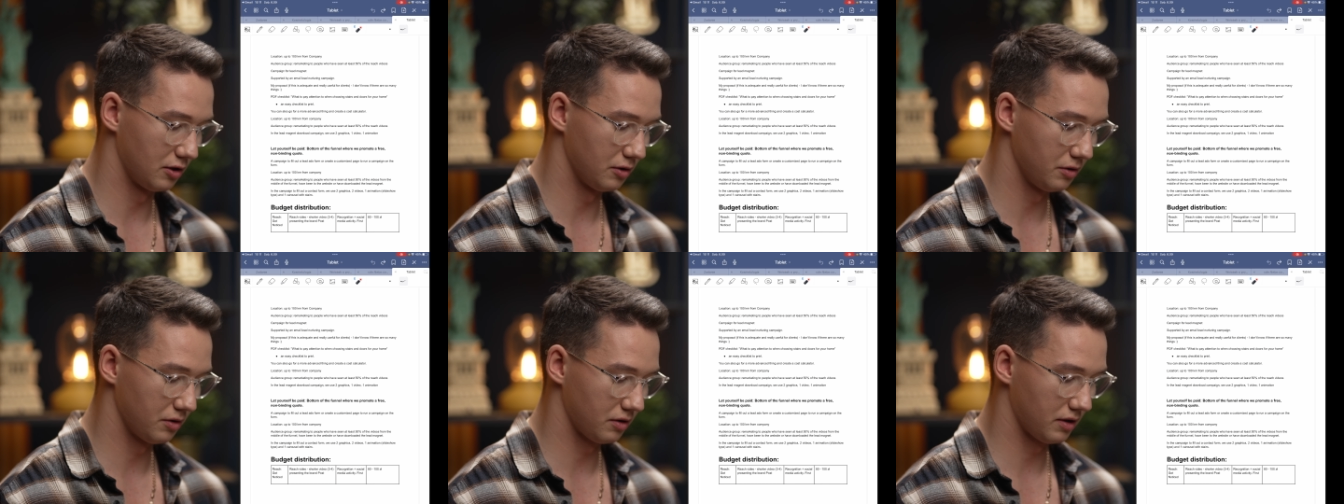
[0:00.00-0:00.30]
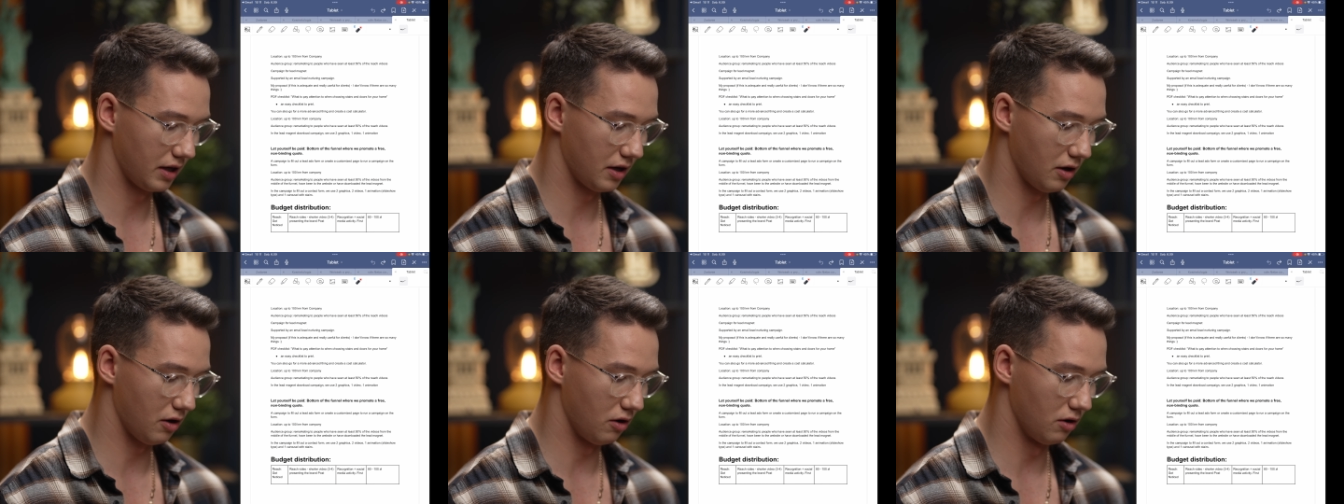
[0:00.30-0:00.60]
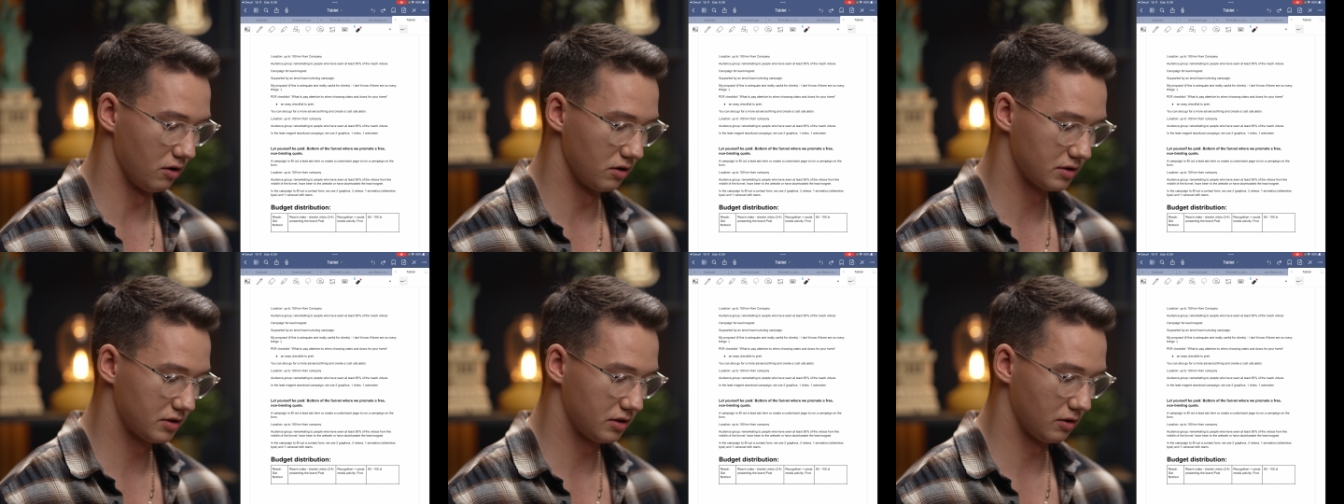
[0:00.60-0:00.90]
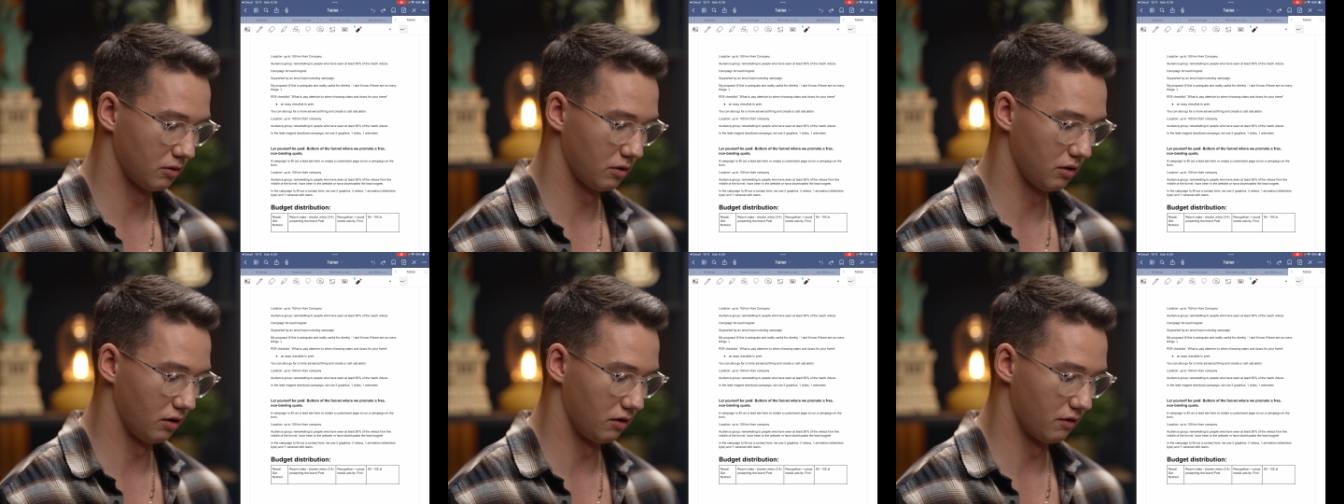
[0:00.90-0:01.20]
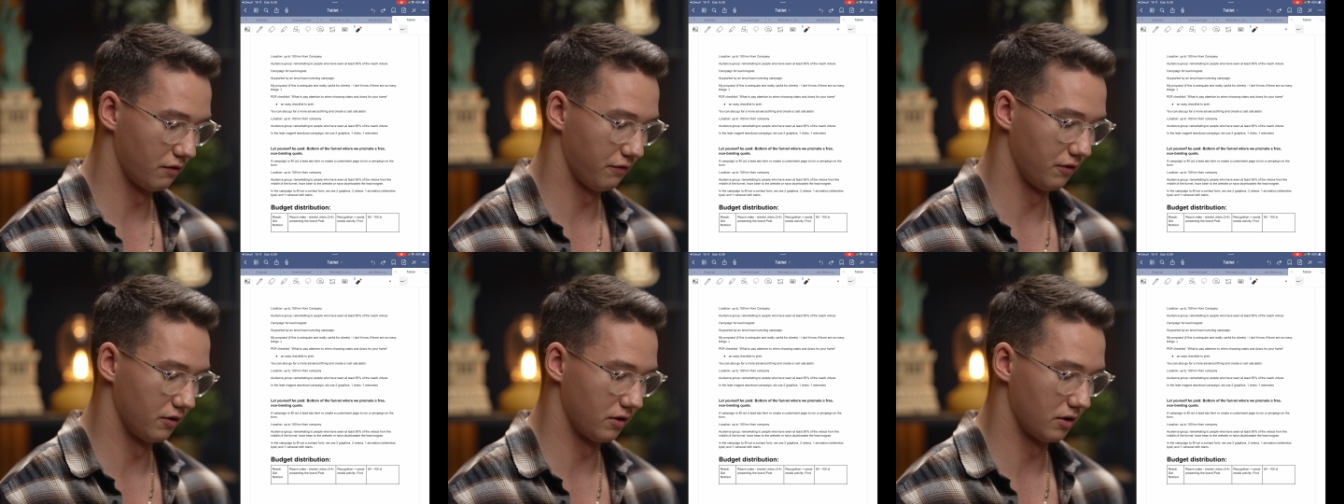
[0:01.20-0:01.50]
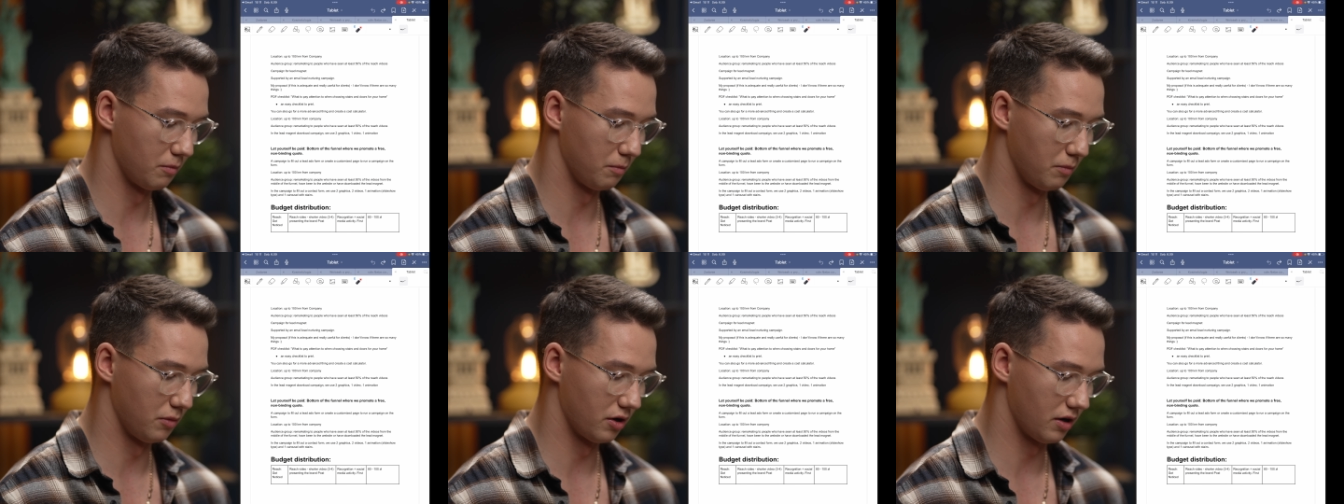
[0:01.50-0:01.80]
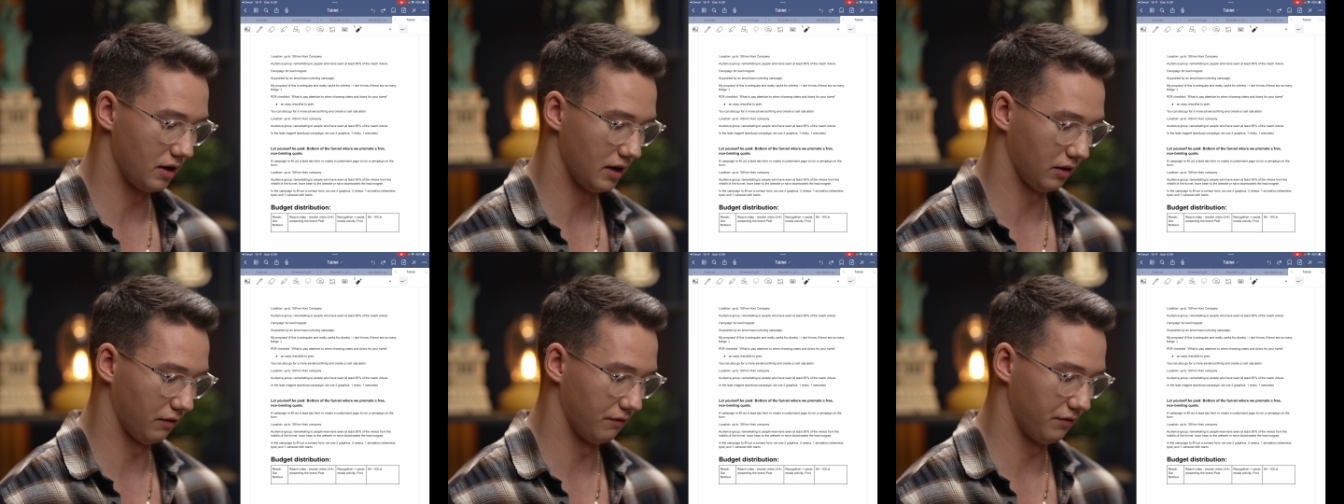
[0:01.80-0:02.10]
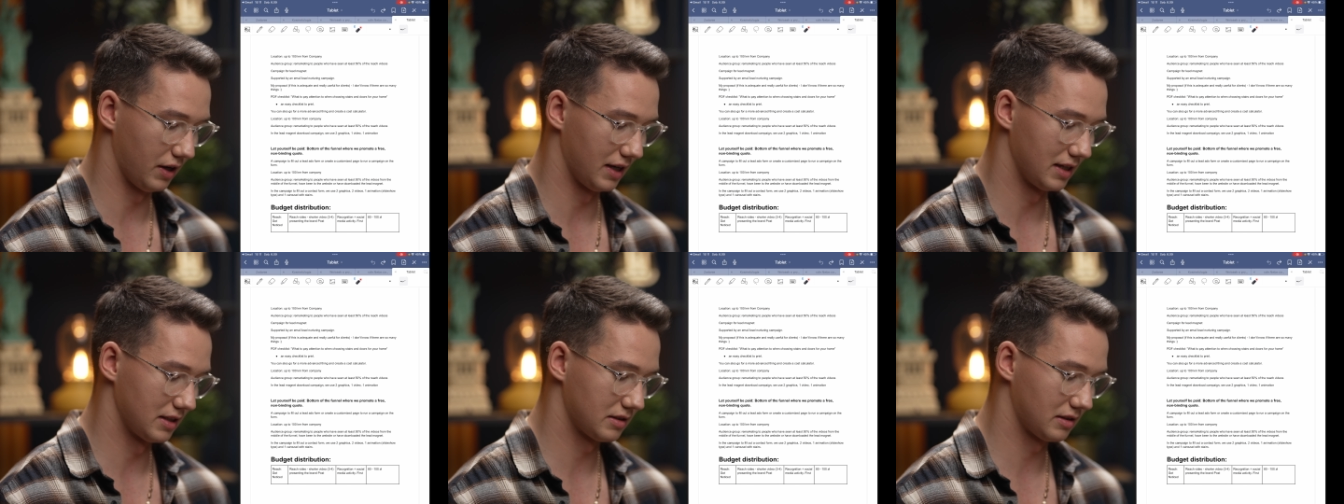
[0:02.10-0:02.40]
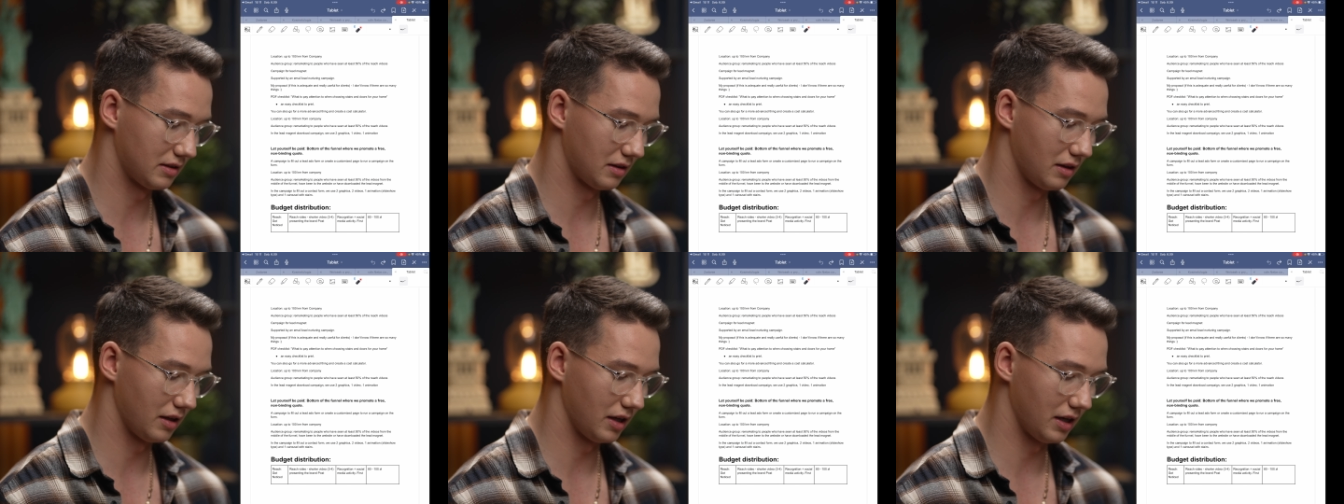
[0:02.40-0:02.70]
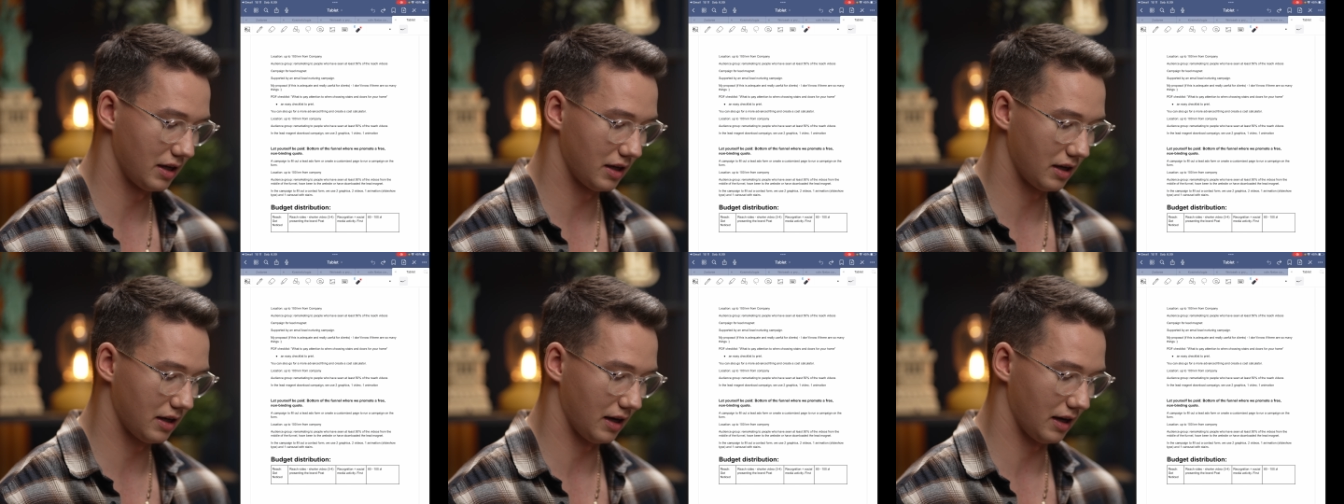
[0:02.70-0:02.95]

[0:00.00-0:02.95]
you can also go for a more advanced thing